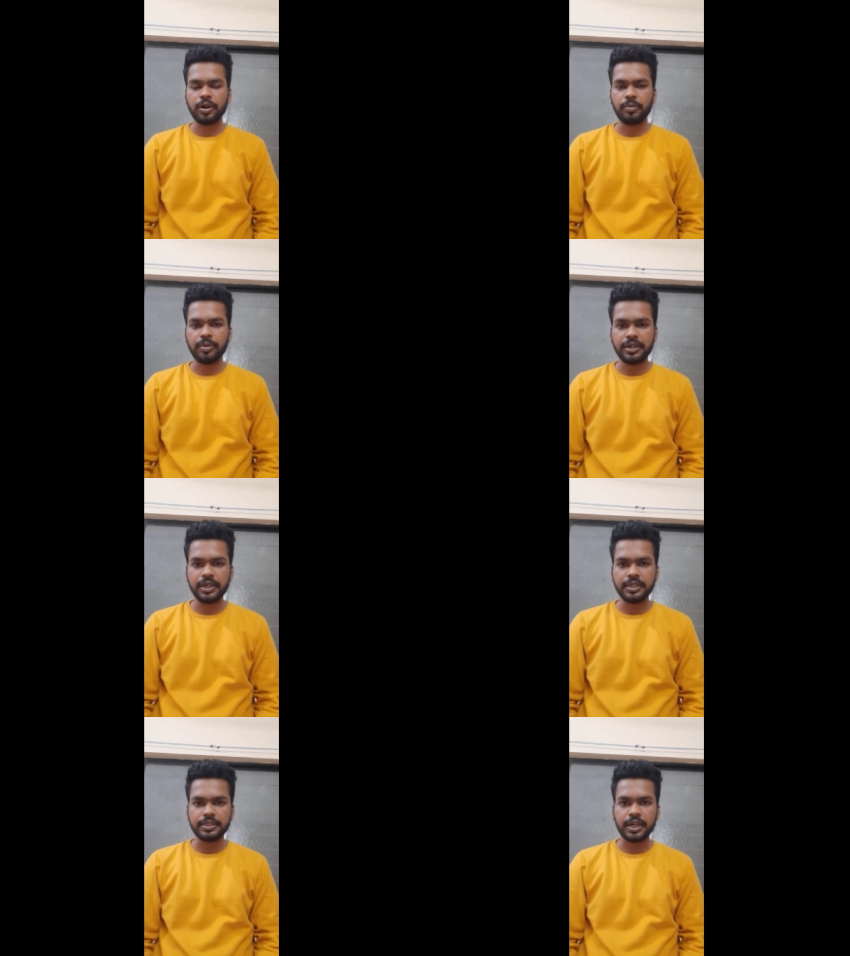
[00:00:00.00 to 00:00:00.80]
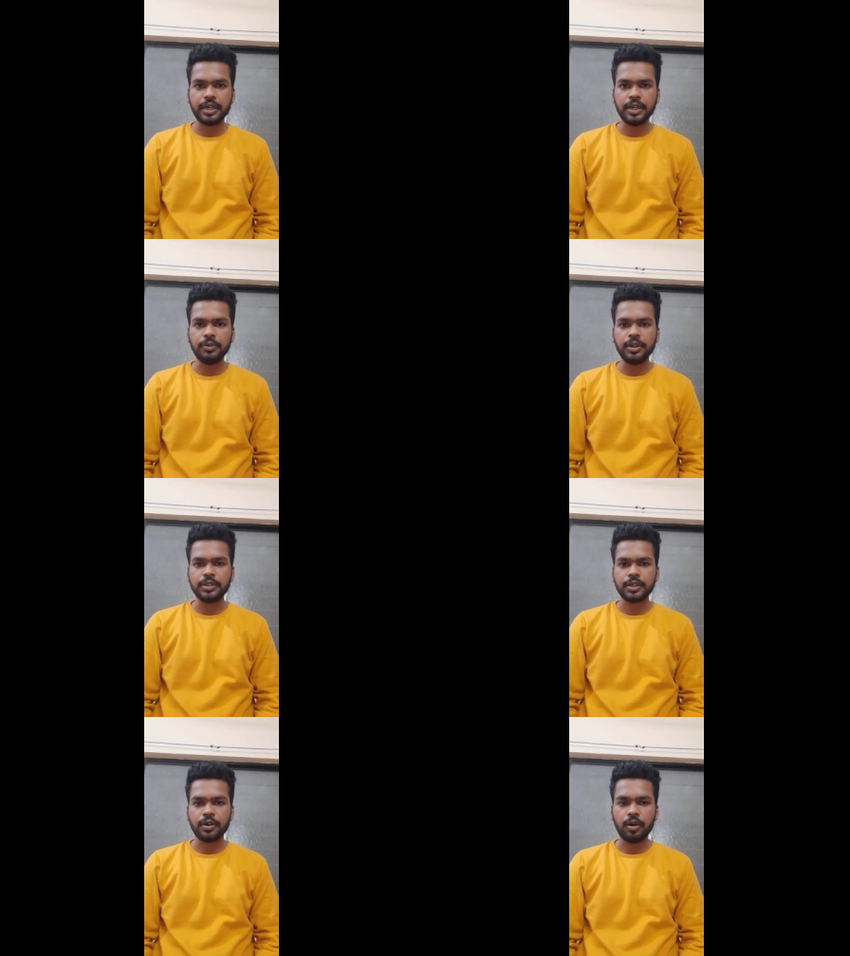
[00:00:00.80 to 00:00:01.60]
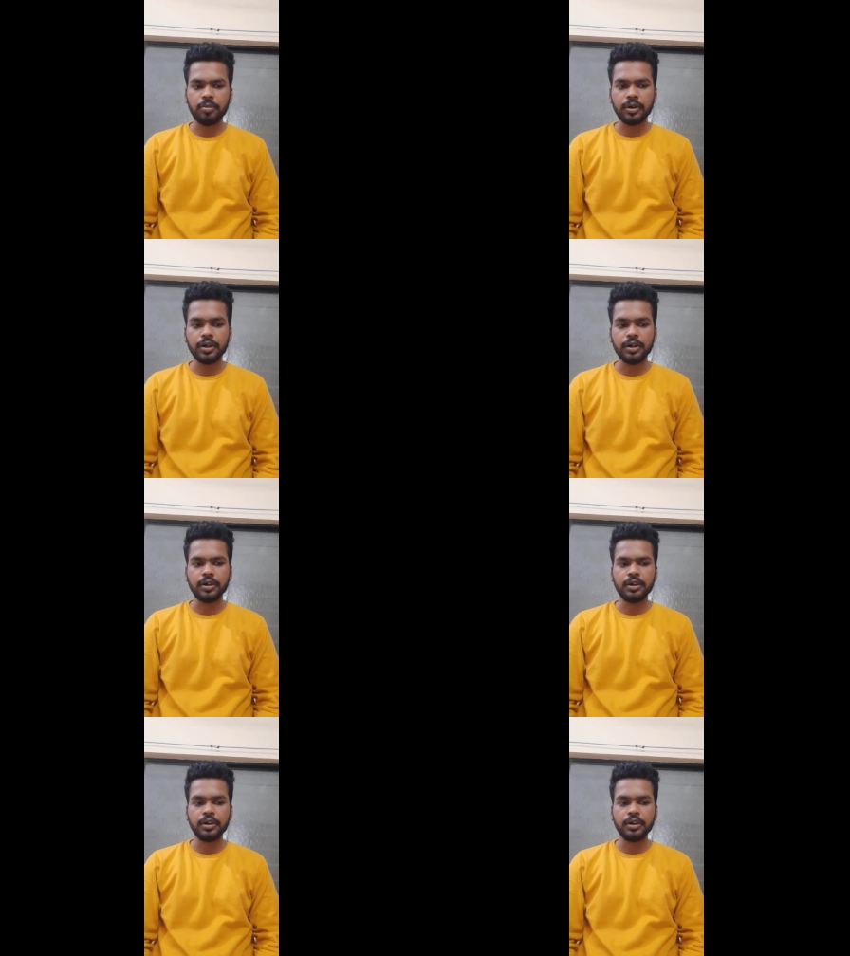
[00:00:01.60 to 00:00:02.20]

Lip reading: patents and duration of a